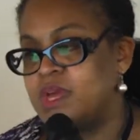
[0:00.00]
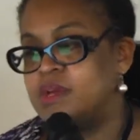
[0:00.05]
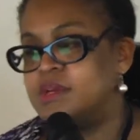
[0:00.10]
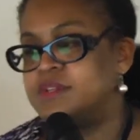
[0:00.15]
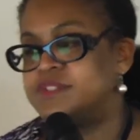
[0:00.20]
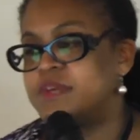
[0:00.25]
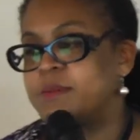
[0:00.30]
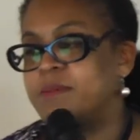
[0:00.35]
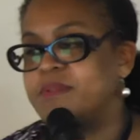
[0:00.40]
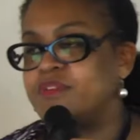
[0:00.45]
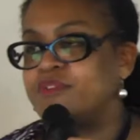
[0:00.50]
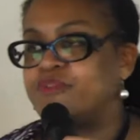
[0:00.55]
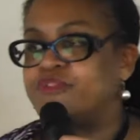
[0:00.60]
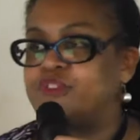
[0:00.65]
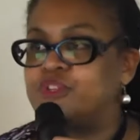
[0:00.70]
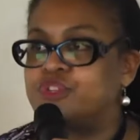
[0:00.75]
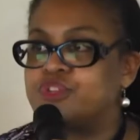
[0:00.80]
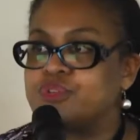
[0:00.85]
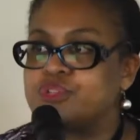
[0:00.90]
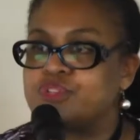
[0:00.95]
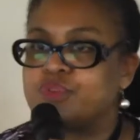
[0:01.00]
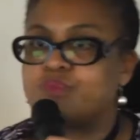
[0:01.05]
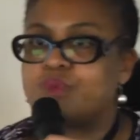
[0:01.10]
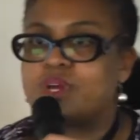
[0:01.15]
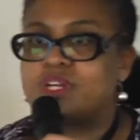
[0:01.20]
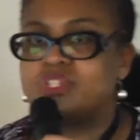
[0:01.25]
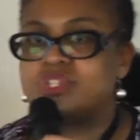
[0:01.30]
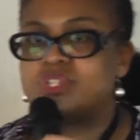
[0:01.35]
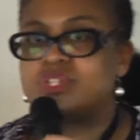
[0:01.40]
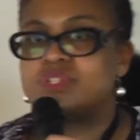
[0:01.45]
Some of the future
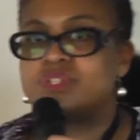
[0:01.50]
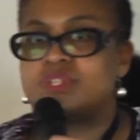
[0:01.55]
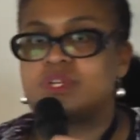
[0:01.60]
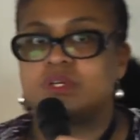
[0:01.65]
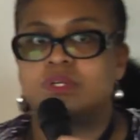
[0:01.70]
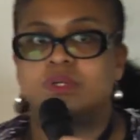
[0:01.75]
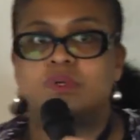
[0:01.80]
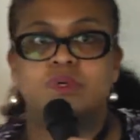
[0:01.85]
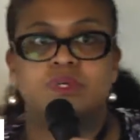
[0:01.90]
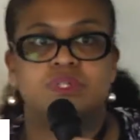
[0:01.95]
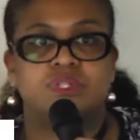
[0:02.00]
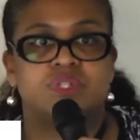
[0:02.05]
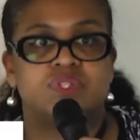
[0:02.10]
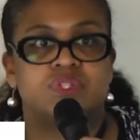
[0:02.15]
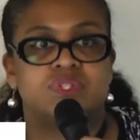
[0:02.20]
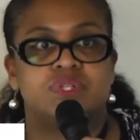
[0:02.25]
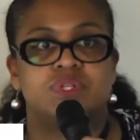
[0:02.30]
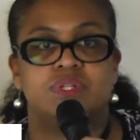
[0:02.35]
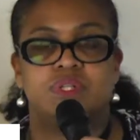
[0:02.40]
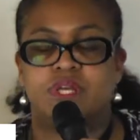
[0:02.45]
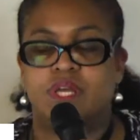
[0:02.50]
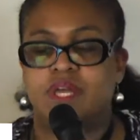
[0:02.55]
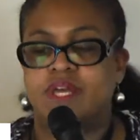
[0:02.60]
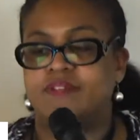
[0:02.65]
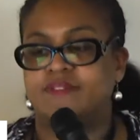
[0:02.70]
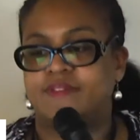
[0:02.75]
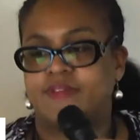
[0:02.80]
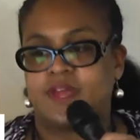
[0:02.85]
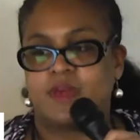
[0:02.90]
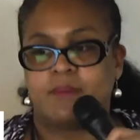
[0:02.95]
directions according to the
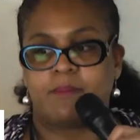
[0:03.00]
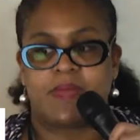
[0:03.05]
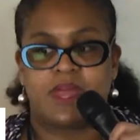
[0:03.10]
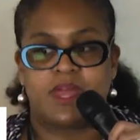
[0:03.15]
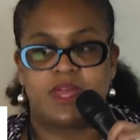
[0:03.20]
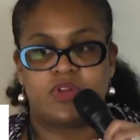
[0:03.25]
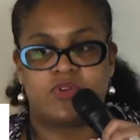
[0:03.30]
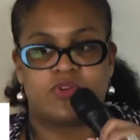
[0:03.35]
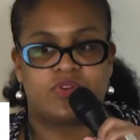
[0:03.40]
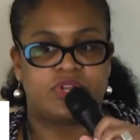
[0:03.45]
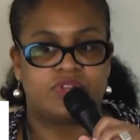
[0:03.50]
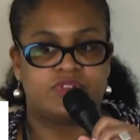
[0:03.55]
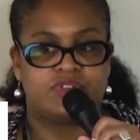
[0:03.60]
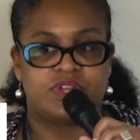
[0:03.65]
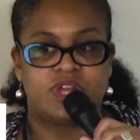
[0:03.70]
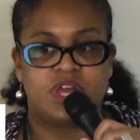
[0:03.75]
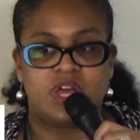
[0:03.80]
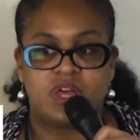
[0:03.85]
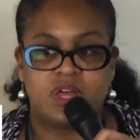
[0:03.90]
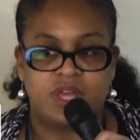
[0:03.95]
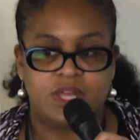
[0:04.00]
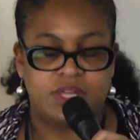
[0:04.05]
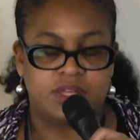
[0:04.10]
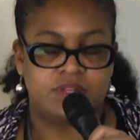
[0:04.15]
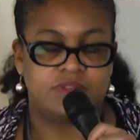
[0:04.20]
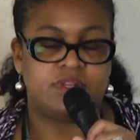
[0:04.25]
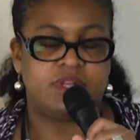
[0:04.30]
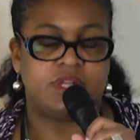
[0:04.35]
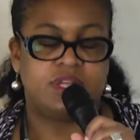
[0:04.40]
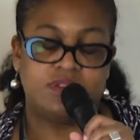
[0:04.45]
NDMA here in India
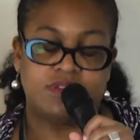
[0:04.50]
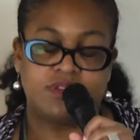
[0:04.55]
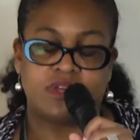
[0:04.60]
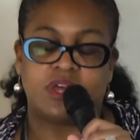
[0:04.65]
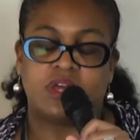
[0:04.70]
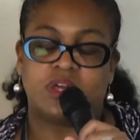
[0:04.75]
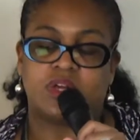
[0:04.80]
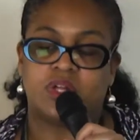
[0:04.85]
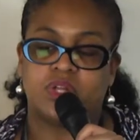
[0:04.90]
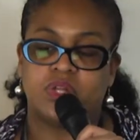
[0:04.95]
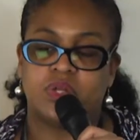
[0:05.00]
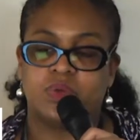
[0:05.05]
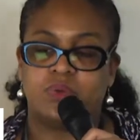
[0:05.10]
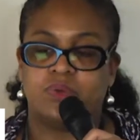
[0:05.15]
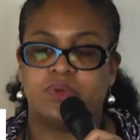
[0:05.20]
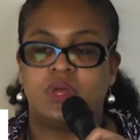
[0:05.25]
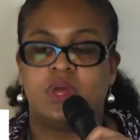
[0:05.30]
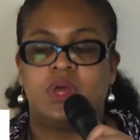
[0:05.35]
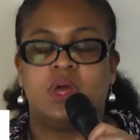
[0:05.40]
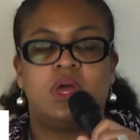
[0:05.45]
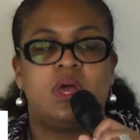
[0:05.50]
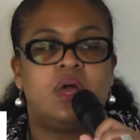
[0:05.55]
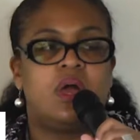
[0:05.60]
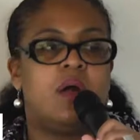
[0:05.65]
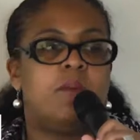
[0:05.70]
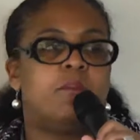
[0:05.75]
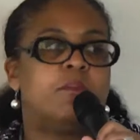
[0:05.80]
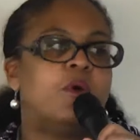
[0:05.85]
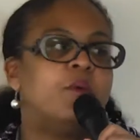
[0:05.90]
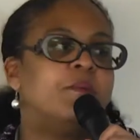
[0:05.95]
include
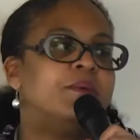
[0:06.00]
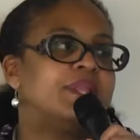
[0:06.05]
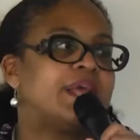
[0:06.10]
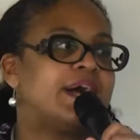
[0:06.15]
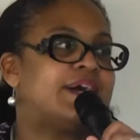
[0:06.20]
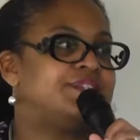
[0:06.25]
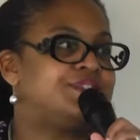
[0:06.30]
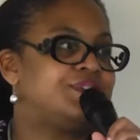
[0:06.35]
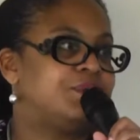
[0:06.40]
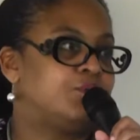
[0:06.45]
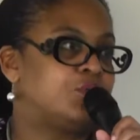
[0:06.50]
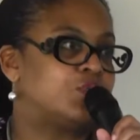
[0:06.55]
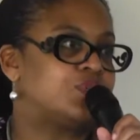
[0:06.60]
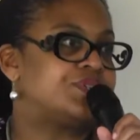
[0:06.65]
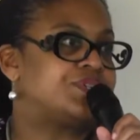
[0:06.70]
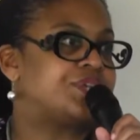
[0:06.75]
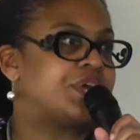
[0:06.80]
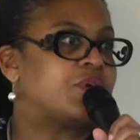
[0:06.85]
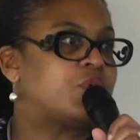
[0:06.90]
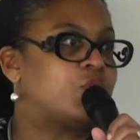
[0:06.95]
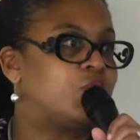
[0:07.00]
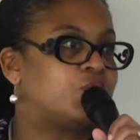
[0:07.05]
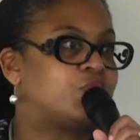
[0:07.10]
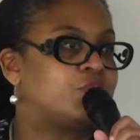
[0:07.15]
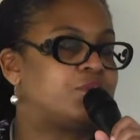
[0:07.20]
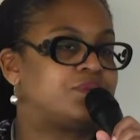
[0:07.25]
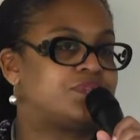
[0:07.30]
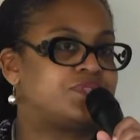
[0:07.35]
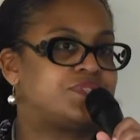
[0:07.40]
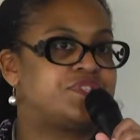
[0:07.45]
mobilizing more stakeholder
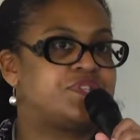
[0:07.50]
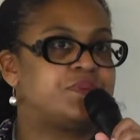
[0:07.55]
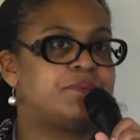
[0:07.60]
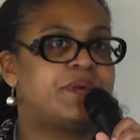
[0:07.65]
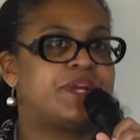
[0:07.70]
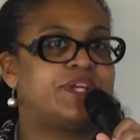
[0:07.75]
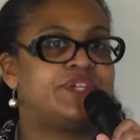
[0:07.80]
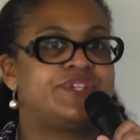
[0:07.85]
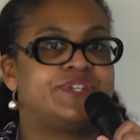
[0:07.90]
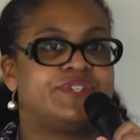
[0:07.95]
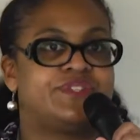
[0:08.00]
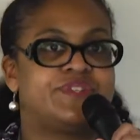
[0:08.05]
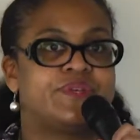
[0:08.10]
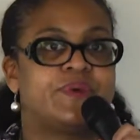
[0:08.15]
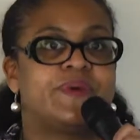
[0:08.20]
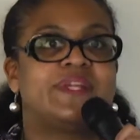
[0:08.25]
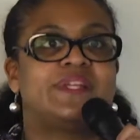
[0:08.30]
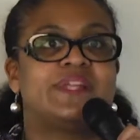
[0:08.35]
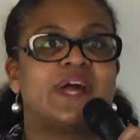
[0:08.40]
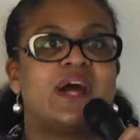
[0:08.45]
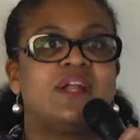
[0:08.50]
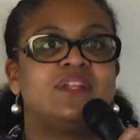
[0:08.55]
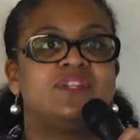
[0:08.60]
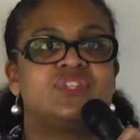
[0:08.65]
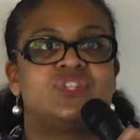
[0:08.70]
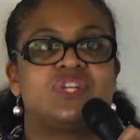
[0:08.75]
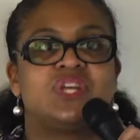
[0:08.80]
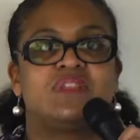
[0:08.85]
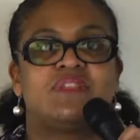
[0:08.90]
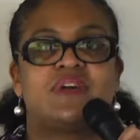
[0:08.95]
participation. So
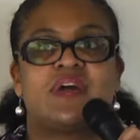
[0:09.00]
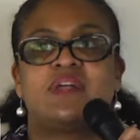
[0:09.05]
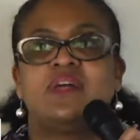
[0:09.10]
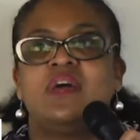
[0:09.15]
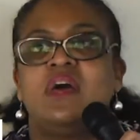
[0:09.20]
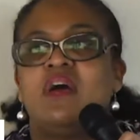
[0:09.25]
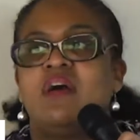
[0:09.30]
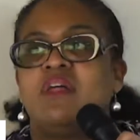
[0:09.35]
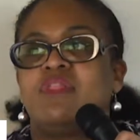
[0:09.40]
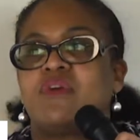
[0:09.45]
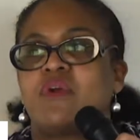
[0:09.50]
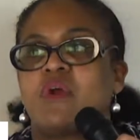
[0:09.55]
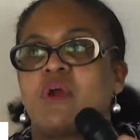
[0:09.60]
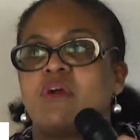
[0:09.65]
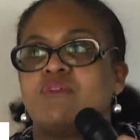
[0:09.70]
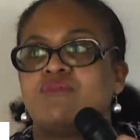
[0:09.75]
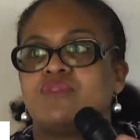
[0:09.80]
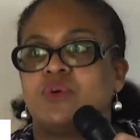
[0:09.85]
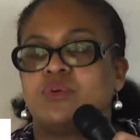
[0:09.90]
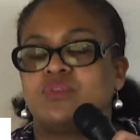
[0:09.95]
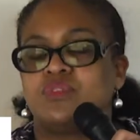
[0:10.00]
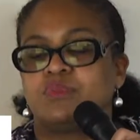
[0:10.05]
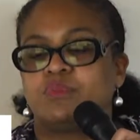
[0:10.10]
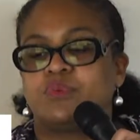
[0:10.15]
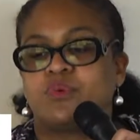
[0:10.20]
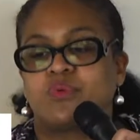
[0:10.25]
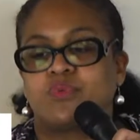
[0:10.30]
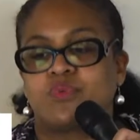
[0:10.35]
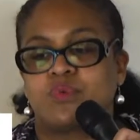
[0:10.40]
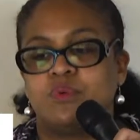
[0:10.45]
acknowledging that there are
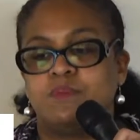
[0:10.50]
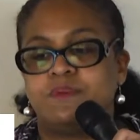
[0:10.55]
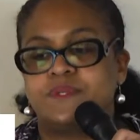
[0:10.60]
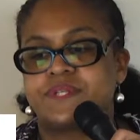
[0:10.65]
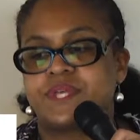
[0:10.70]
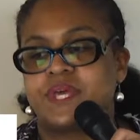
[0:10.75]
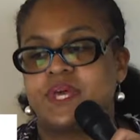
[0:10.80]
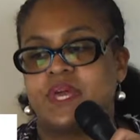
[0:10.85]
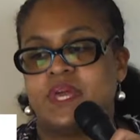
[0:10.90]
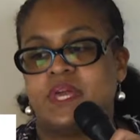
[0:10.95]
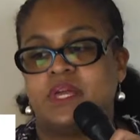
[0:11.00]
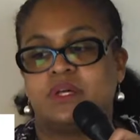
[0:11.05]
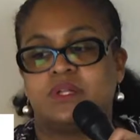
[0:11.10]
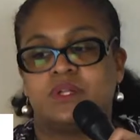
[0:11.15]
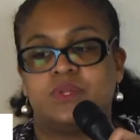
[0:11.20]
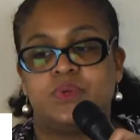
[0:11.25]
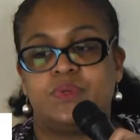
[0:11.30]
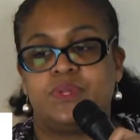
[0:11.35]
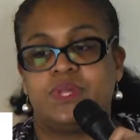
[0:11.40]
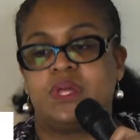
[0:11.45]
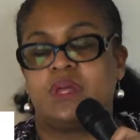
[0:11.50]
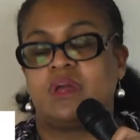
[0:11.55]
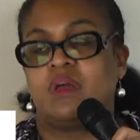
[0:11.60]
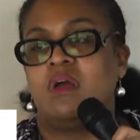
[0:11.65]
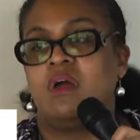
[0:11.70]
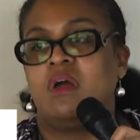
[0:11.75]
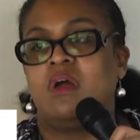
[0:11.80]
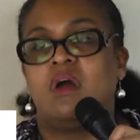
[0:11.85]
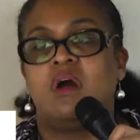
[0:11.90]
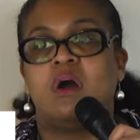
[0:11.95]
vulnerable groups, including
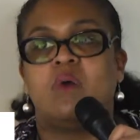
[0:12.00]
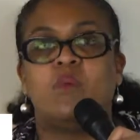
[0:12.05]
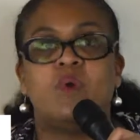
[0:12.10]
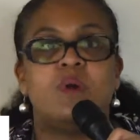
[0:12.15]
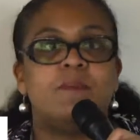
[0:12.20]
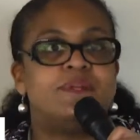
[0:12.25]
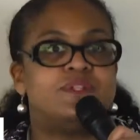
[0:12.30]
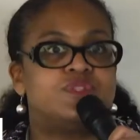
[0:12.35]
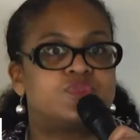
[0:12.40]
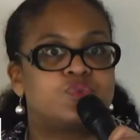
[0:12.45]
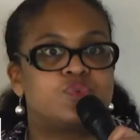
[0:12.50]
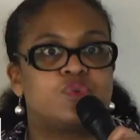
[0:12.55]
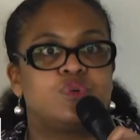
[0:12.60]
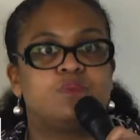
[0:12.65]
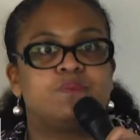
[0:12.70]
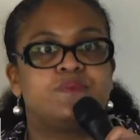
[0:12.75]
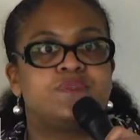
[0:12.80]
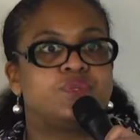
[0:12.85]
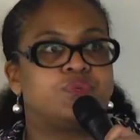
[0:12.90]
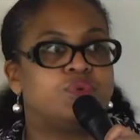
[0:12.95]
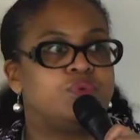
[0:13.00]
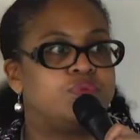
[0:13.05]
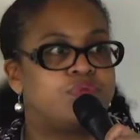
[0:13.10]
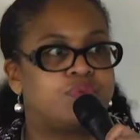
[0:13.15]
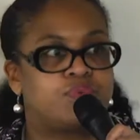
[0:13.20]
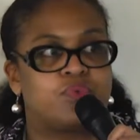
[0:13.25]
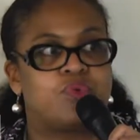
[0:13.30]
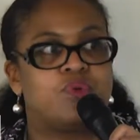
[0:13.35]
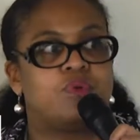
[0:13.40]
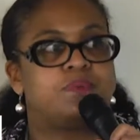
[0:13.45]
women's groups,
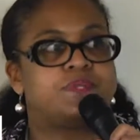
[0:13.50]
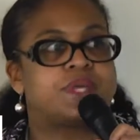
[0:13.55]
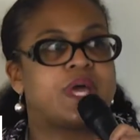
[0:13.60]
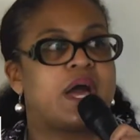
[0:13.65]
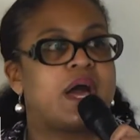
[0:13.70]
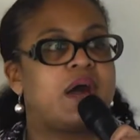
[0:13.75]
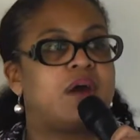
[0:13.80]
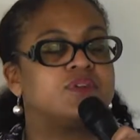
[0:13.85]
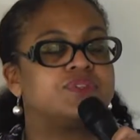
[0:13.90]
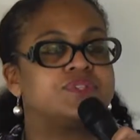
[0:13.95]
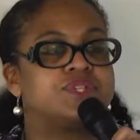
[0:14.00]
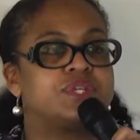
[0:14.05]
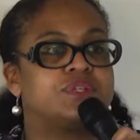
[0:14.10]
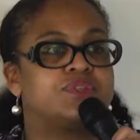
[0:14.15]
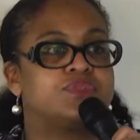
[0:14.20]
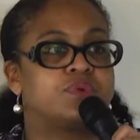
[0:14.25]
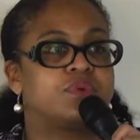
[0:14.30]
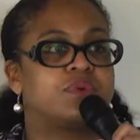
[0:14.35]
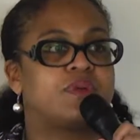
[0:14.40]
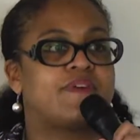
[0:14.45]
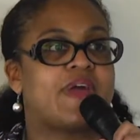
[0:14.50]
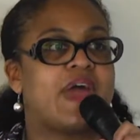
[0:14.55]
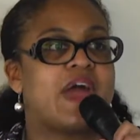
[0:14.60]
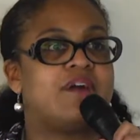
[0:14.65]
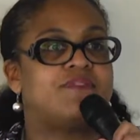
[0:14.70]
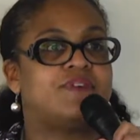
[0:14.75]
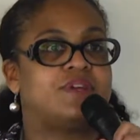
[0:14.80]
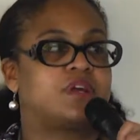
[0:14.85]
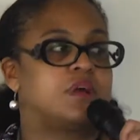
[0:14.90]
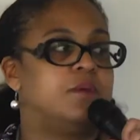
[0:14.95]
youth groups, how to sort of
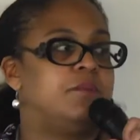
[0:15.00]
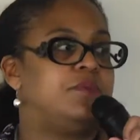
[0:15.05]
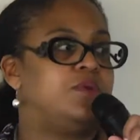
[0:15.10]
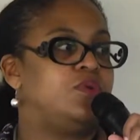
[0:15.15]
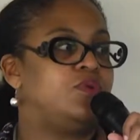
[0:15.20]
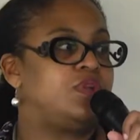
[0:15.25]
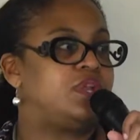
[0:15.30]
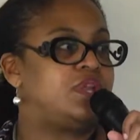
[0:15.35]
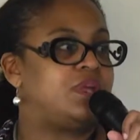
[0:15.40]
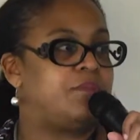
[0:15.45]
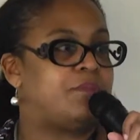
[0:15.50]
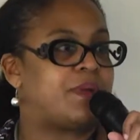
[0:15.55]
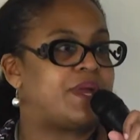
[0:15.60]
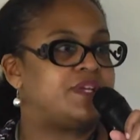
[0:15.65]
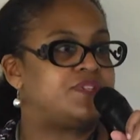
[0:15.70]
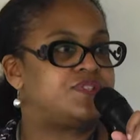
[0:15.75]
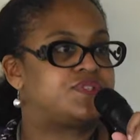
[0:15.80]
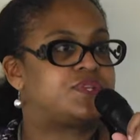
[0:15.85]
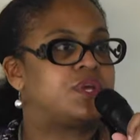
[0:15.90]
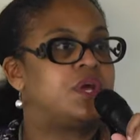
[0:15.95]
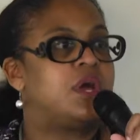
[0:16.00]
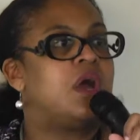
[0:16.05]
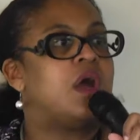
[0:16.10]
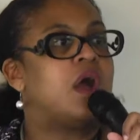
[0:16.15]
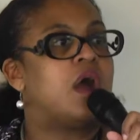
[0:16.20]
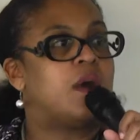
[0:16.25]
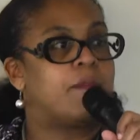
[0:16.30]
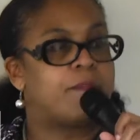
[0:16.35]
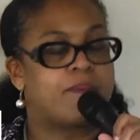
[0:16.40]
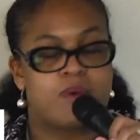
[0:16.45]
have a community-based
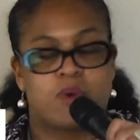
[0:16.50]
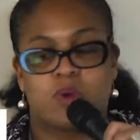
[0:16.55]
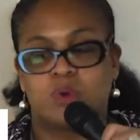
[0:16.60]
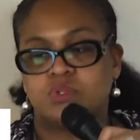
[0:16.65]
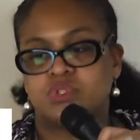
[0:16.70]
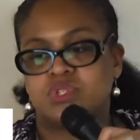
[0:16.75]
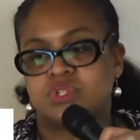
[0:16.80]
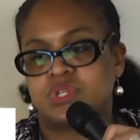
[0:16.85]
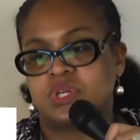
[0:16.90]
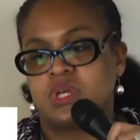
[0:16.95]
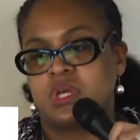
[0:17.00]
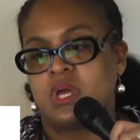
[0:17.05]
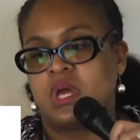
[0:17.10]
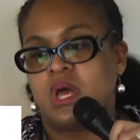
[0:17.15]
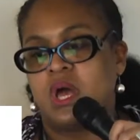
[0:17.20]
approach.